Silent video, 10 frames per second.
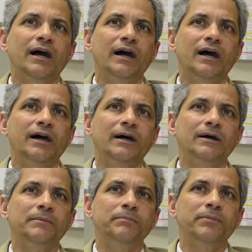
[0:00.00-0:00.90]

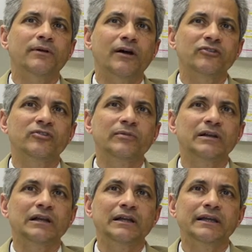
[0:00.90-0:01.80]

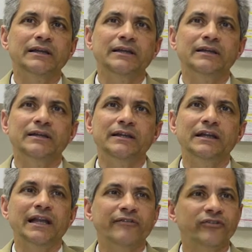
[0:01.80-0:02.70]
approximately
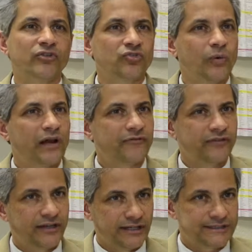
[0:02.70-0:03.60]
11 or 12
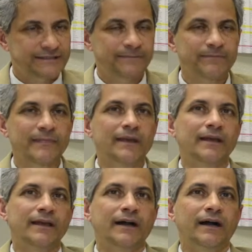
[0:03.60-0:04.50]
years.
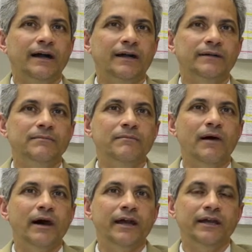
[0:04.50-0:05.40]

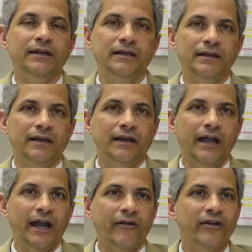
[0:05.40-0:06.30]
My
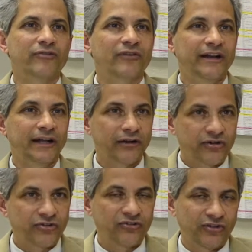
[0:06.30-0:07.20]
area of clinical
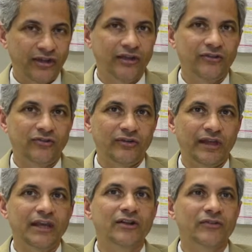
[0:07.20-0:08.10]
interest is
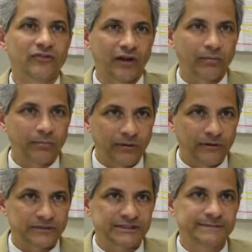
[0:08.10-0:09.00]
in cerebral
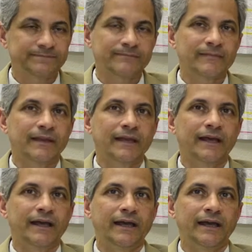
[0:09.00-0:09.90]
palsy
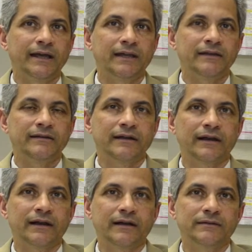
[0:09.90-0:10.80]
and
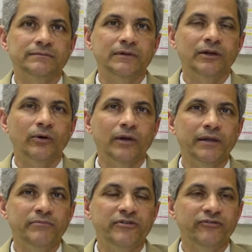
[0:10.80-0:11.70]
lower
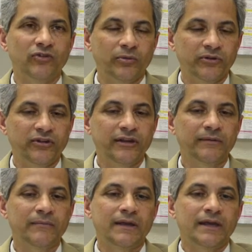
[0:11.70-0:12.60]
limb deformity
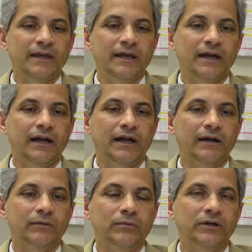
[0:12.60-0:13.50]

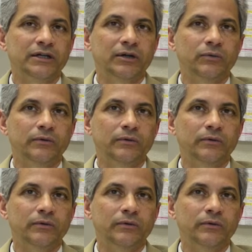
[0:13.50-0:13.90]
work,